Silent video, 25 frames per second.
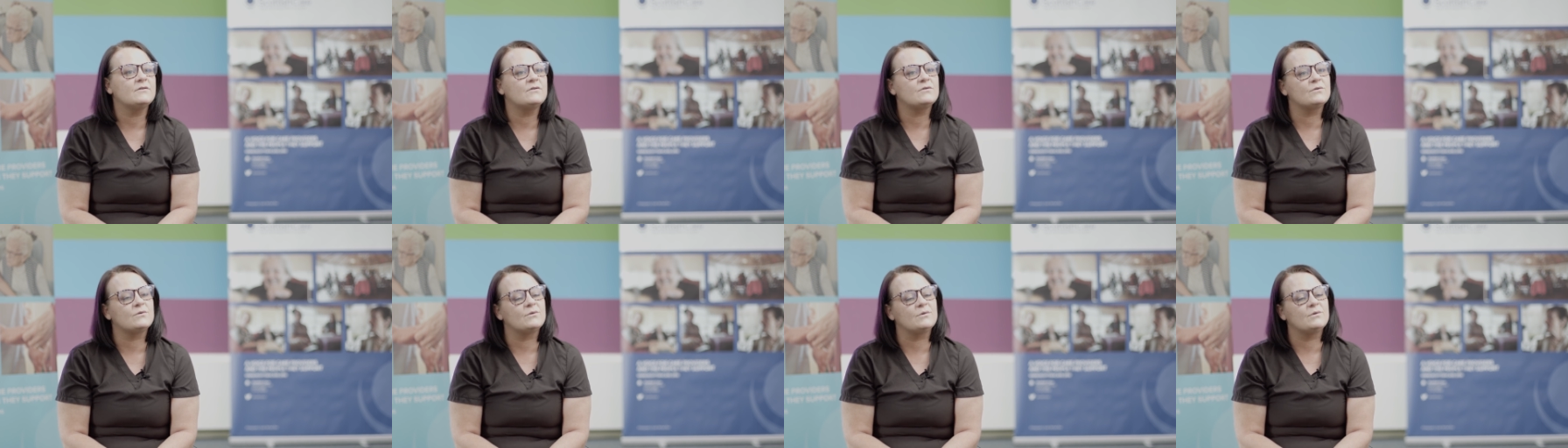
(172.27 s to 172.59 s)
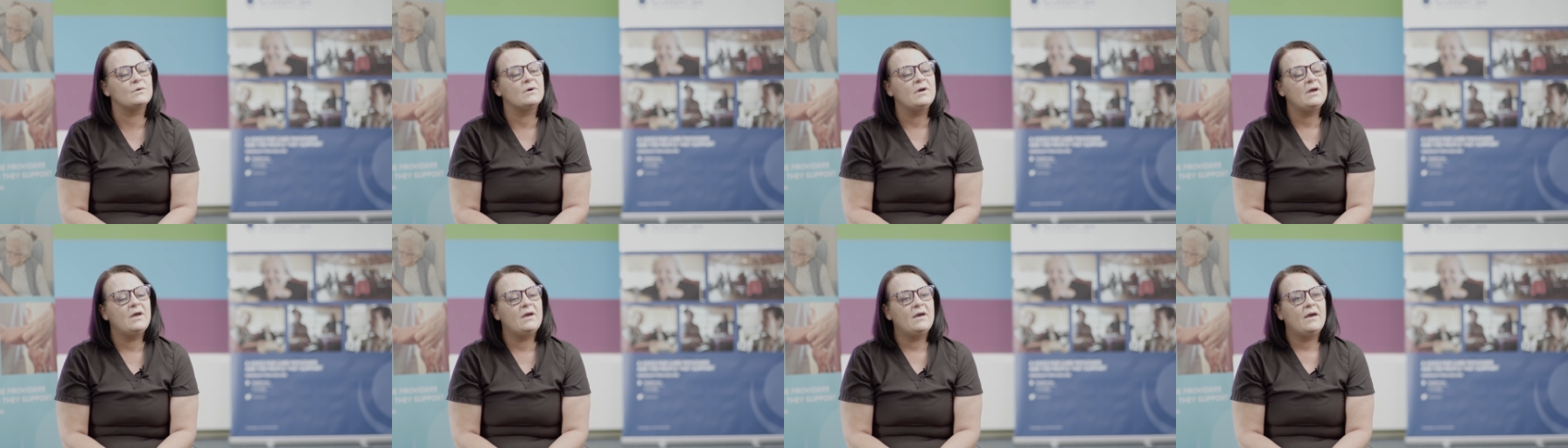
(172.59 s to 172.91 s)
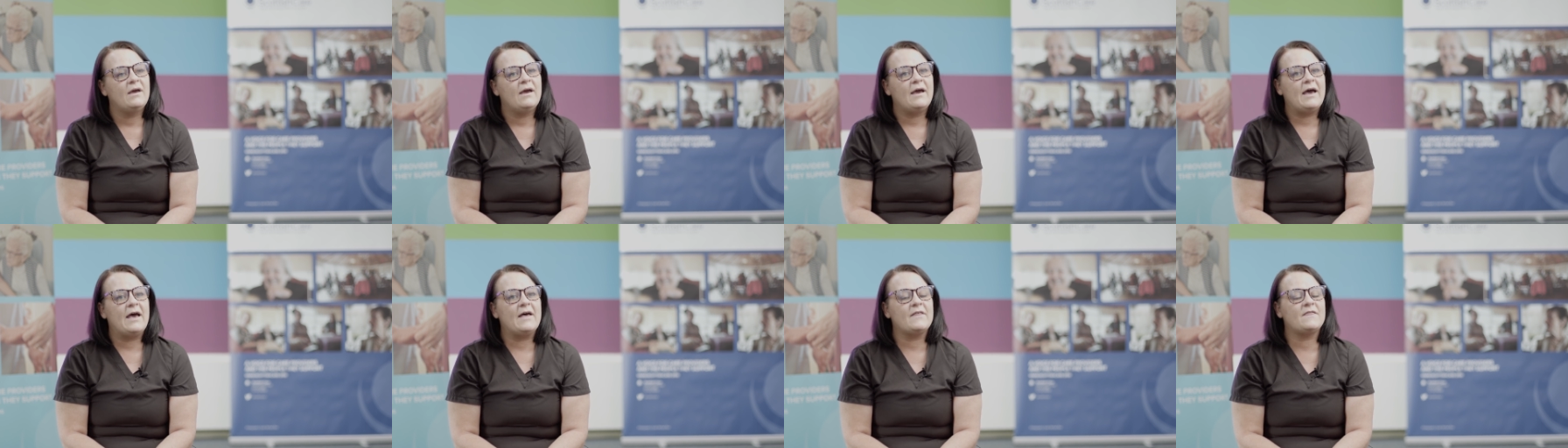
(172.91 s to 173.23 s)
So
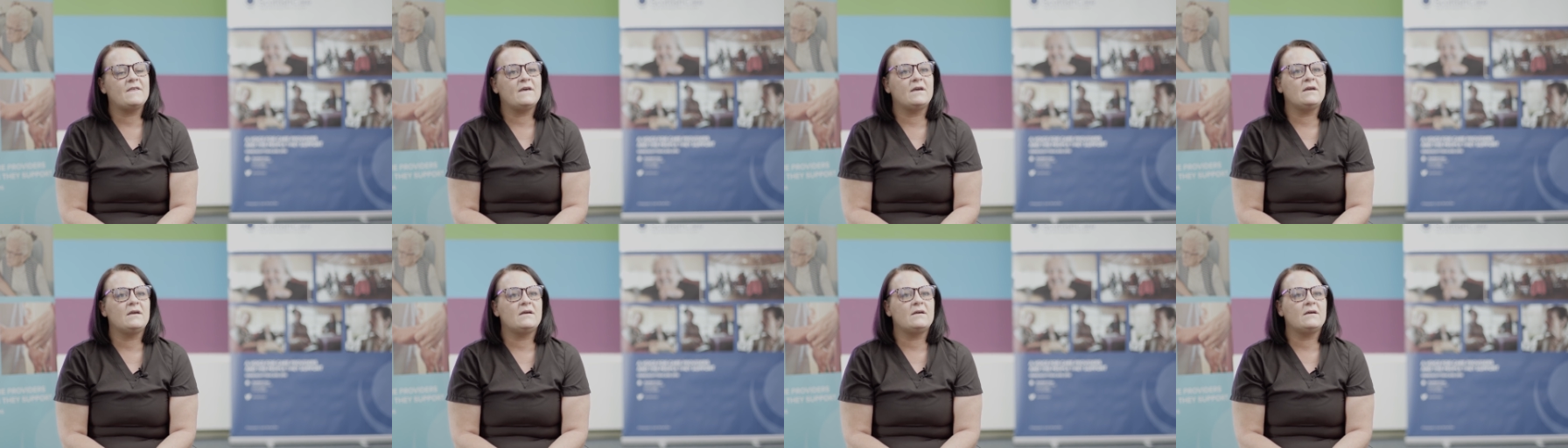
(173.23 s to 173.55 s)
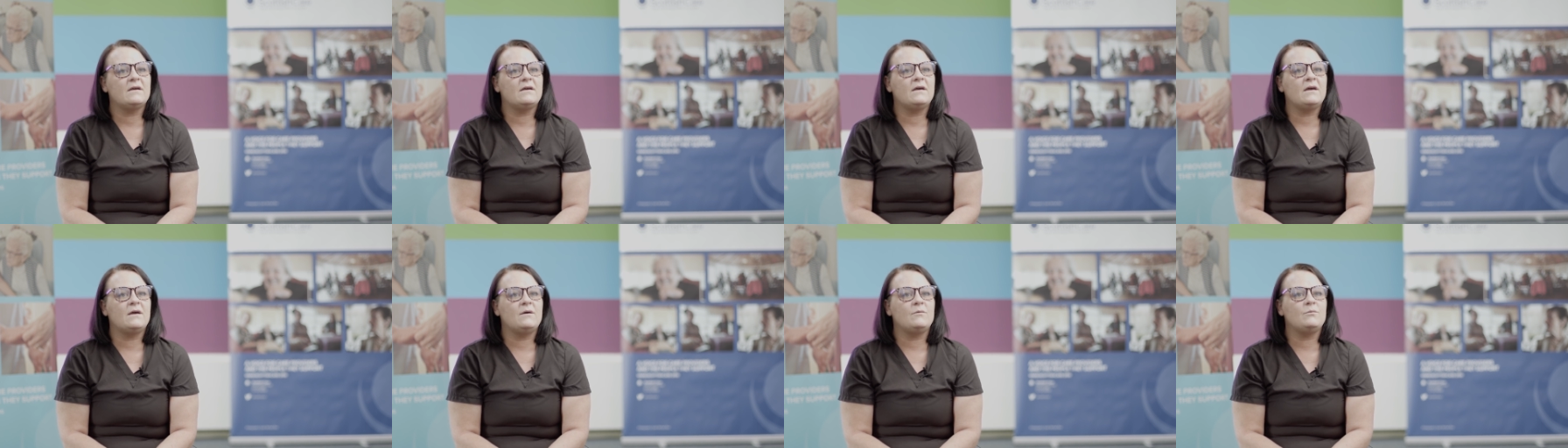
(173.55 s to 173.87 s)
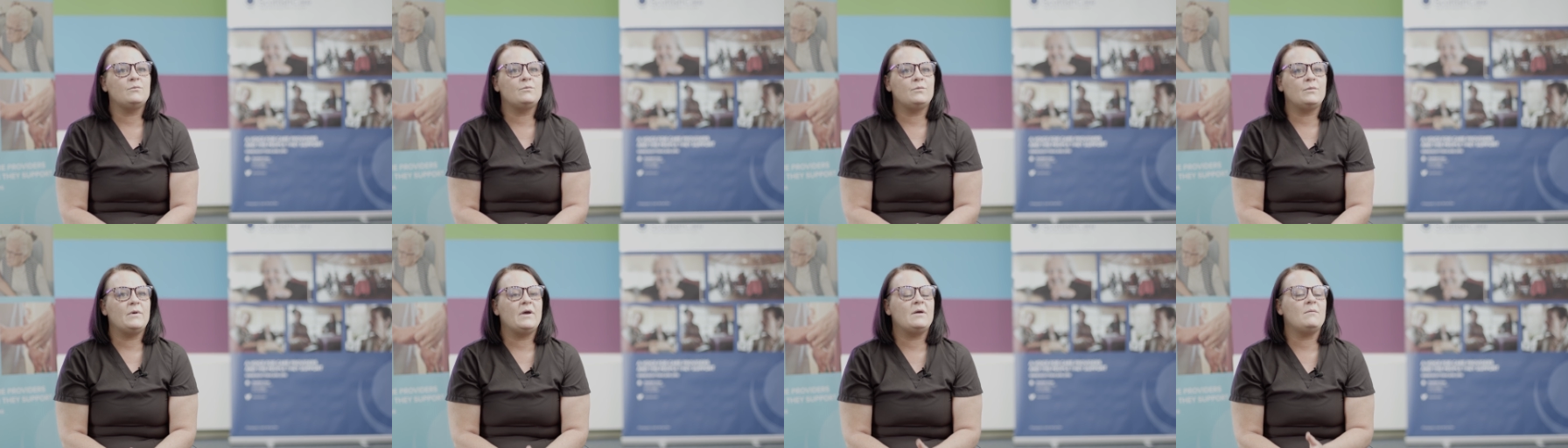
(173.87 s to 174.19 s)
I think it,
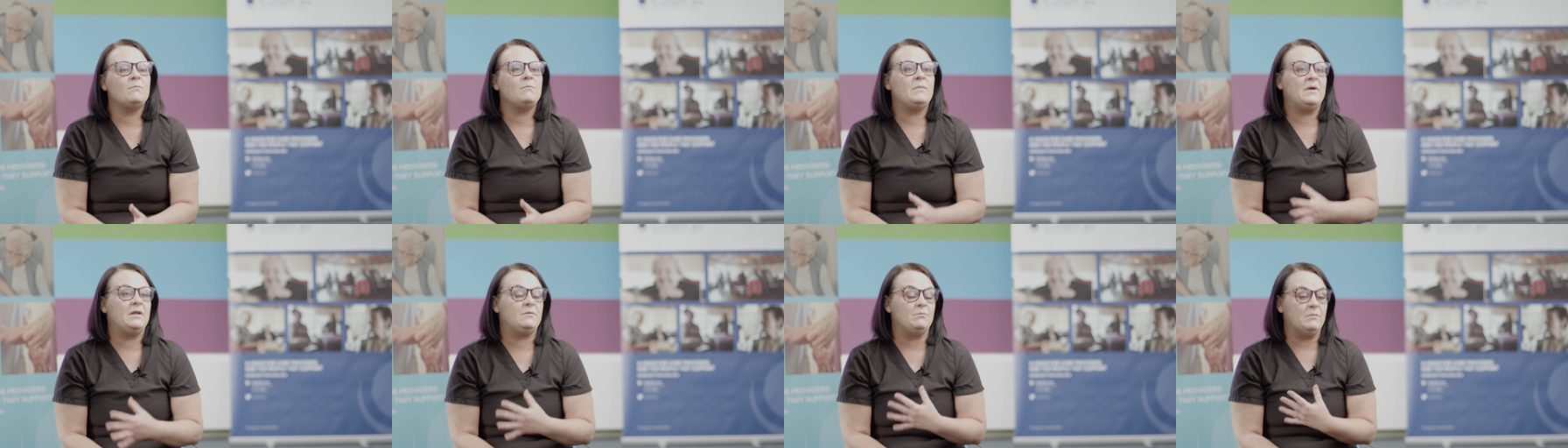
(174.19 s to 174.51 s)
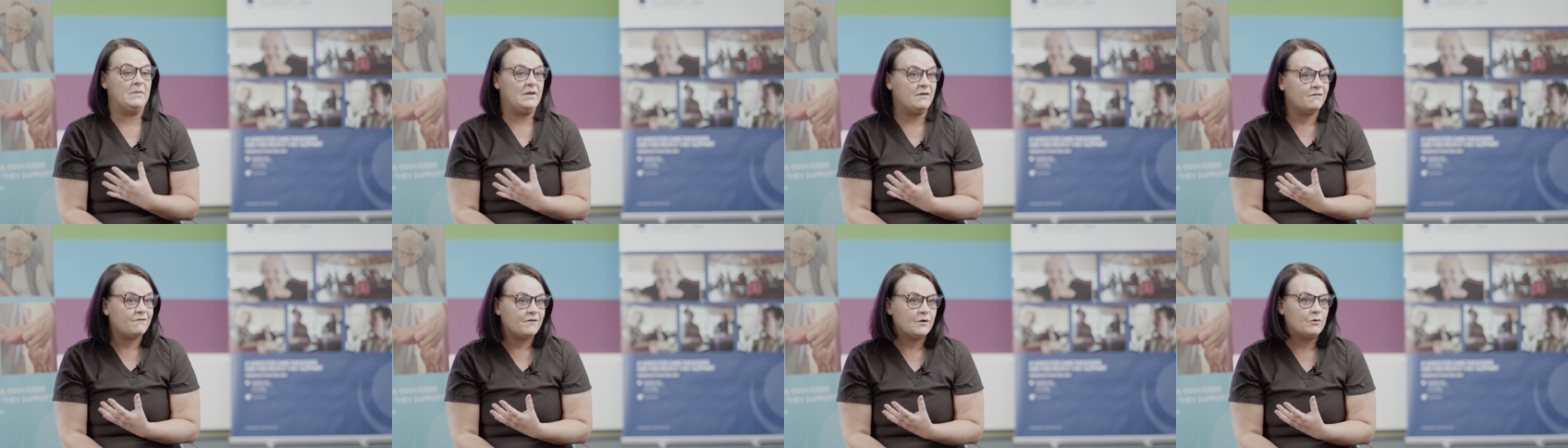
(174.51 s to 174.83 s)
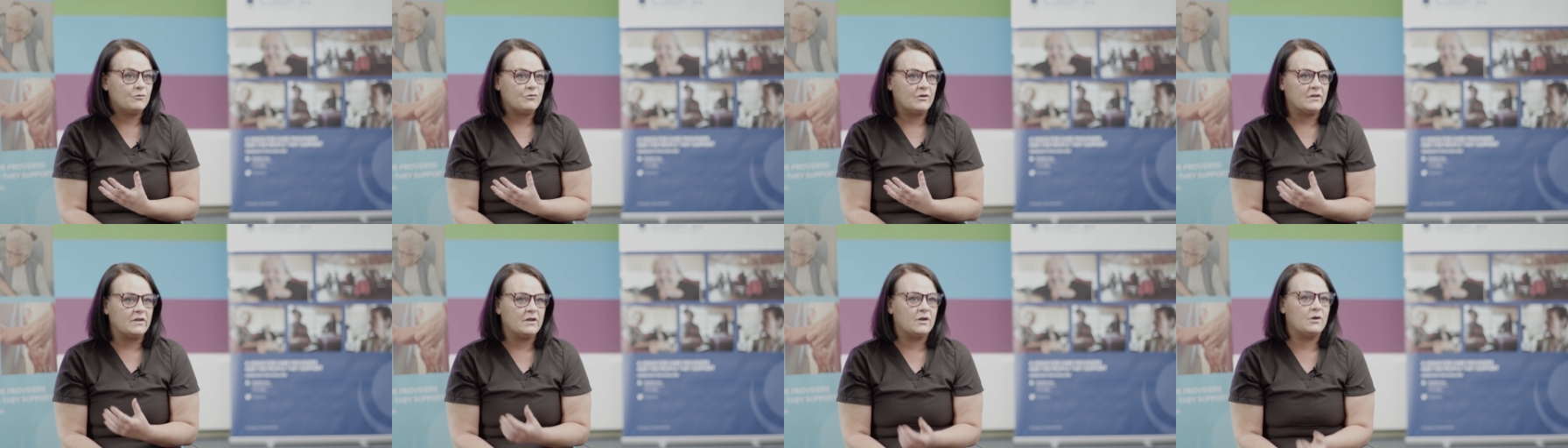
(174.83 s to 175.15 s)
it made me
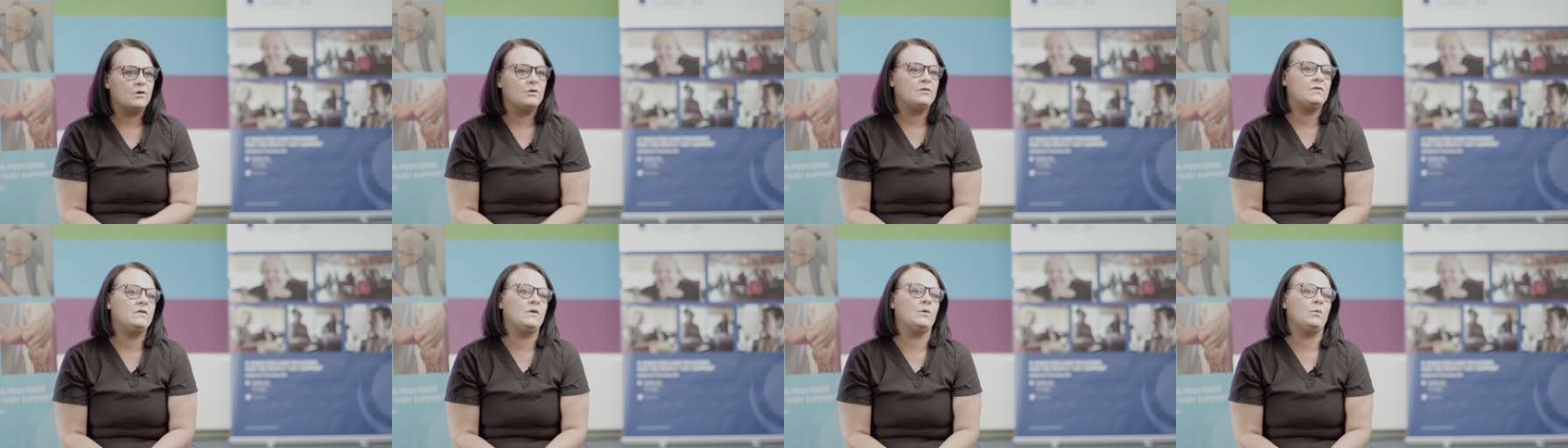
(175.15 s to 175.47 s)
feel really good